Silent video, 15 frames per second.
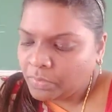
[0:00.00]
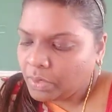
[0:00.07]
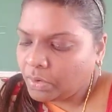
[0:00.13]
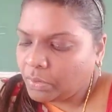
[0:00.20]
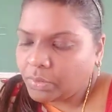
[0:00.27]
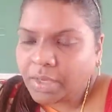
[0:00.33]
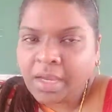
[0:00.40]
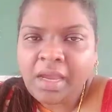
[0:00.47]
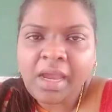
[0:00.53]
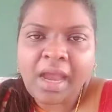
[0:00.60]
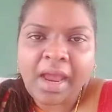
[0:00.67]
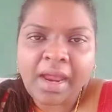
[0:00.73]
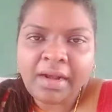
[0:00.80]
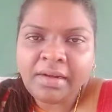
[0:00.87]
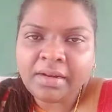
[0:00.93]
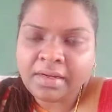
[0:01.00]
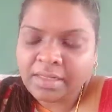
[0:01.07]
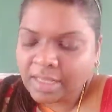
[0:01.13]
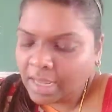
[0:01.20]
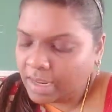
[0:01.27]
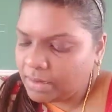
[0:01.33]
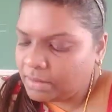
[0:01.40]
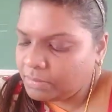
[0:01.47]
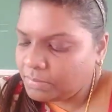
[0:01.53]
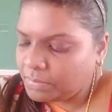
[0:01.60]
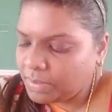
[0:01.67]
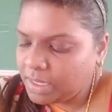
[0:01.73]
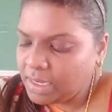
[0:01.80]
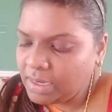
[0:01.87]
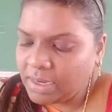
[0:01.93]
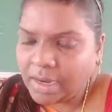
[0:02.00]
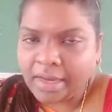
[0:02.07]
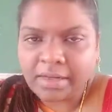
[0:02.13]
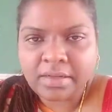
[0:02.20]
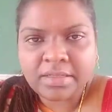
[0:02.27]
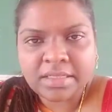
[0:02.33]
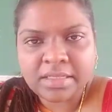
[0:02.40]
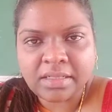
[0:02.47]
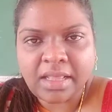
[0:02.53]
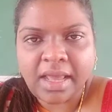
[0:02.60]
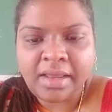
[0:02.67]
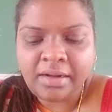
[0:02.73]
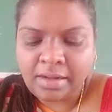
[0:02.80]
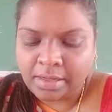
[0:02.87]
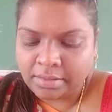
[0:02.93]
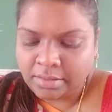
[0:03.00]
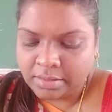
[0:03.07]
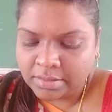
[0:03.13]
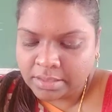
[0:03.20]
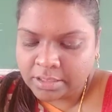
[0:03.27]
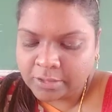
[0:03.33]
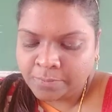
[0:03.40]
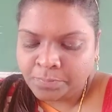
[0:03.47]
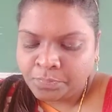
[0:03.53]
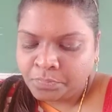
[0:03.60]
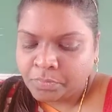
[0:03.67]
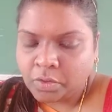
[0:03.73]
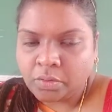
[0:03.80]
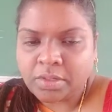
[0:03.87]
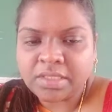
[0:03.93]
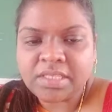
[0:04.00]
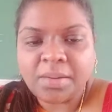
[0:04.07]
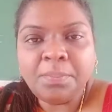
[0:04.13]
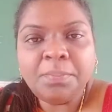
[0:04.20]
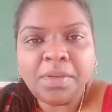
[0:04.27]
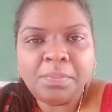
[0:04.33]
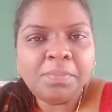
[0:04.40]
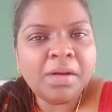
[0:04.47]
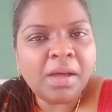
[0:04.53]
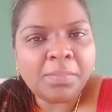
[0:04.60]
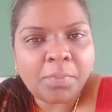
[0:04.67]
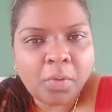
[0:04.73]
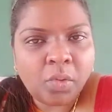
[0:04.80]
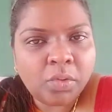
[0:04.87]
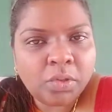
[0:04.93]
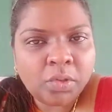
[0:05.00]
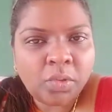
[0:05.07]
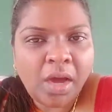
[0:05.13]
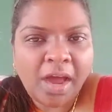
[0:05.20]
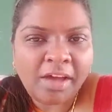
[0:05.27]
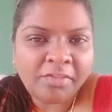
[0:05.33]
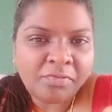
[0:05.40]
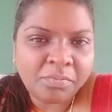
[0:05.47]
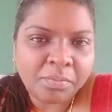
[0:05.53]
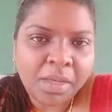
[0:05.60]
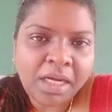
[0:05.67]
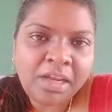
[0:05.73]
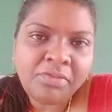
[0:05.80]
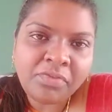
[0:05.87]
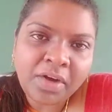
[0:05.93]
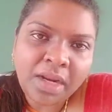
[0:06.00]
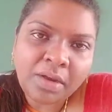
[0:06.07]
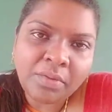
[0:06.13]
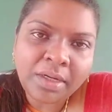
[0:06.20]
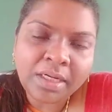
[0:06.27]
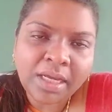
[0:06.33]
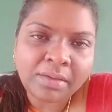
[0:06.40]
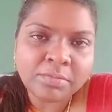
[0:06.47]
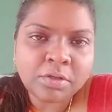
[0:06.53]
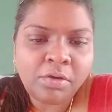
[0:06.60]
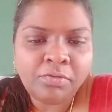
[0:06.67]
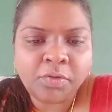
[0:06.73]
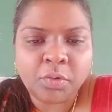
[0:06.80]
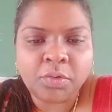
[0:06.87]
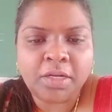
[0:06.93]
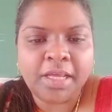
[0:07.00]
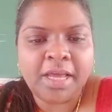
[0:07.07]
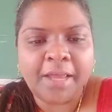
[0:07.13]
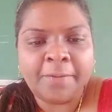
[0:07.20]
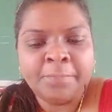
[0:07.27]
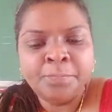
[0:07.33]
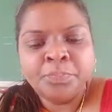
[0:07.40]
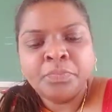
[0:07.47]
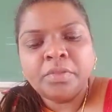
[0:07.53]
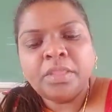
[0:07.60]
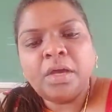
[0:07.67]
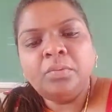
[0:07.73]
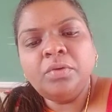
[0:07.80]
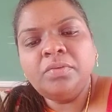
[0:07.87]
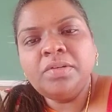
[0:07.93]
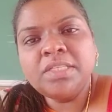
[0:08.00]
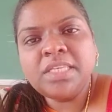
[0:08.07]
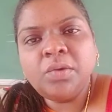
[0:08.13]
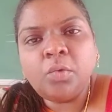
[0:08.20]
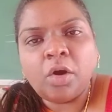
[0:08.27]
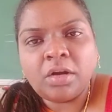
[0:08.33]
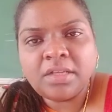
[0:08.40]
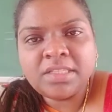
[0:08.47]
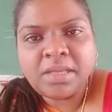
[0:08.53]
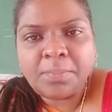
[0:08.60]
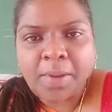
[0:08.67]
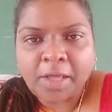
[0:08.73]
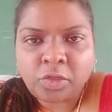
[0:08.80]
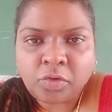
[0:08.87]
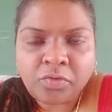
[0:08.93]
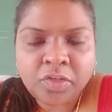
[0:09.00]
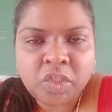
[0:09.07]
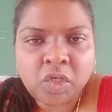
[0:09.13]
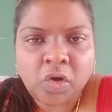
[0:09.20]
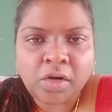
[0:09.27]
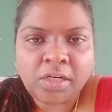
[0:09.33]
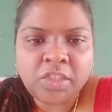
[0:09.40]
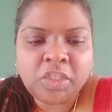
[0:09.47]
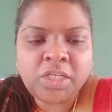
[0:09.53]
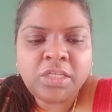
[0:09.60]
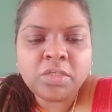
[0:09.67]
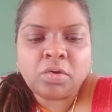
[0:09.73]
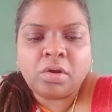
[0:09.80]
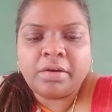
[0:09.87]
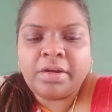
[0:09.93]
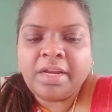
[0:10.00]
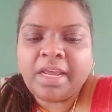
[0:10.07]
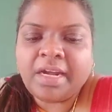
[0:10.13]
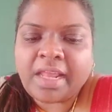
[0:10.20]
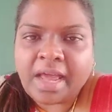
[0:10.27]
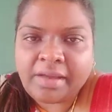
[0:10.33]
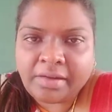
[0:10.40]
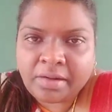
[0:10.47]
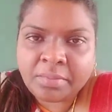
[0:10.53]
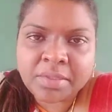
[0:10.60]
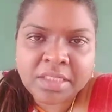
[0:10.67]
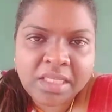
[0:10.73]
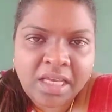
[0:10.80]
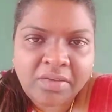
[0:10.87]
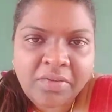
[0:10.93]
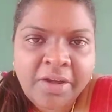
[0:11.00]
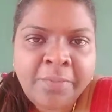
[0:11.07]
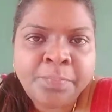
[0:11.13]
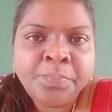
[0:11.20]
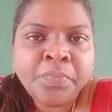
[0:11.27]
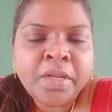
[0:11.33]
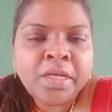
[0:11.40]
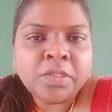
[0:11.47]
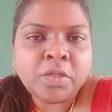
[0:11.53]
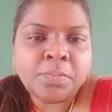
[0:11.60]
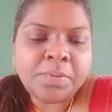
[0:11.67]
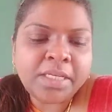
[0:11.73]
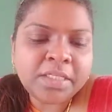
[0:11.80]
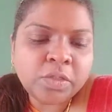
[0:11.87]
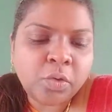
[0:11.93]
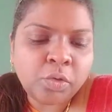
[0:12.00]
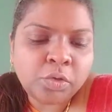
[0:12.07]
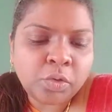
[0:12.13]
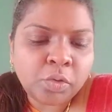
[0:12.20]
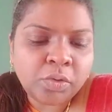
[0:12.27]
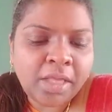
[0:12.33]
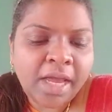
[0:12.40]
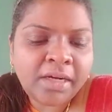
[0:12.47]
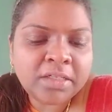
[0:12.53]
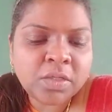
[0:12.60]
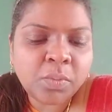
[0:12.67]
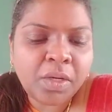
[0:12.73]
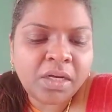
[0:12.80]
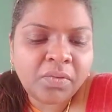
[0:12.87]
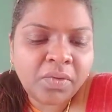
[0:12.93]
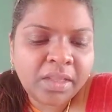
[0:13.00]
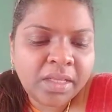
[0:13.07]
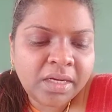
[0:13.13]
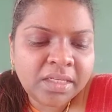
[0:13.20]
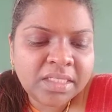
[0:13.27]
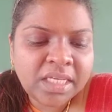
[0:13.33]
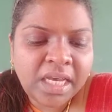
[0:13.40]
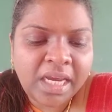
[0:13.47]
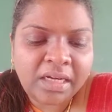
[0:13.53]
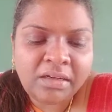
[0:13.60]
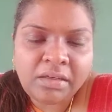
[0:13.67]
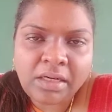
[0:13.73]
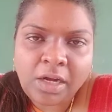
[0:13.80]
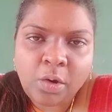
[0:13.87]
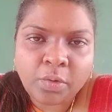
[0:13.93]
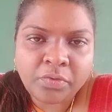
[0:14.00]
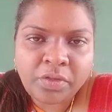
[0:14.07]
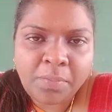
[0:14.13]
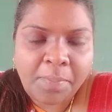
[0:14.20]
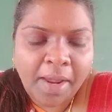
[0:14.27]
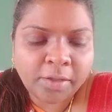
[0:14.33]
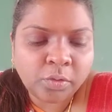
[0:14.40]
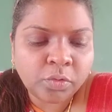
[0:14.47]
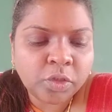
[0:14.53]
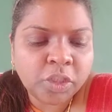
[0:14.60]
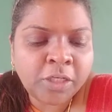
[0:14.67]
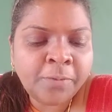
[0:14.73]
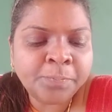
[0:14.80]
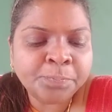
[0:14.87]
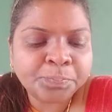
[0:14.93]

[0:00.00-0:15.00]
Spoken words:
okay, and it can be high risk than others. Okay, some people are prone to have many frequent times of UTI. Now we will see what is the pathophysiology. So already a diagram is given, so please go through that. So whenever there is an entry of the pathogen